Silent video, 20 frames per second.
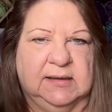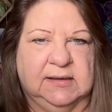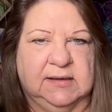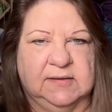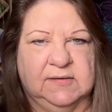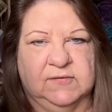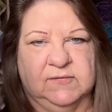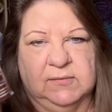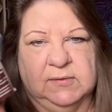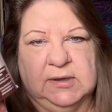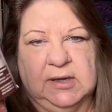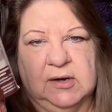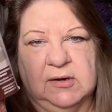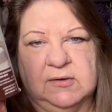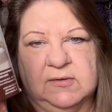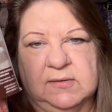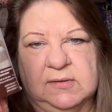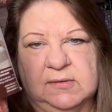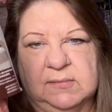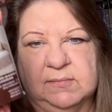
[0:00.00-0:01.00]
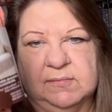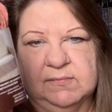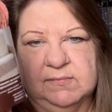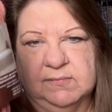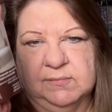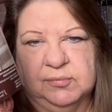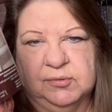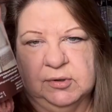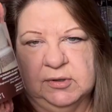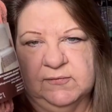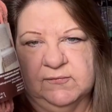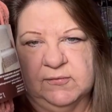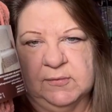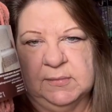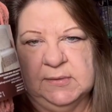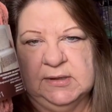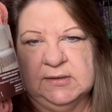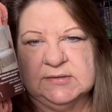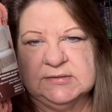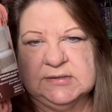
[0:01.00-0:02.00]
because it's really hard to pull it from
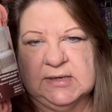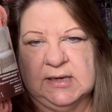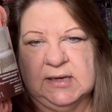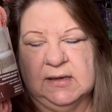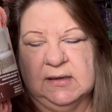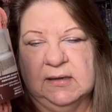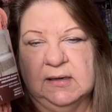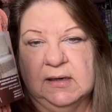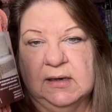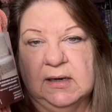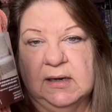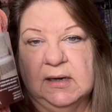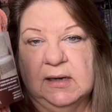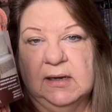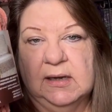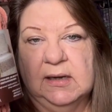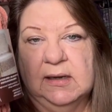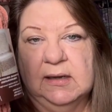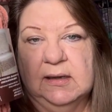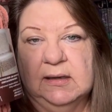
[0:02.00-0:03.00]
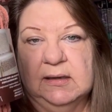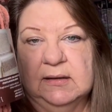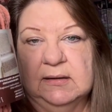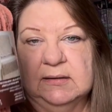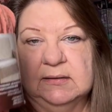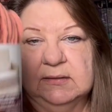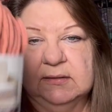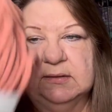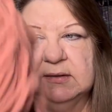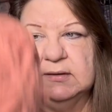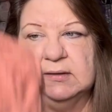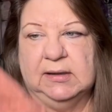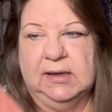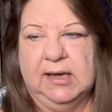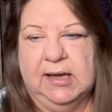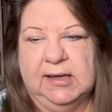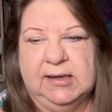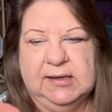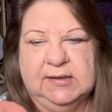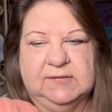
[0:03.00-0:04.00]
the inside.
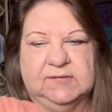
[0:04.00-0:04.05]
And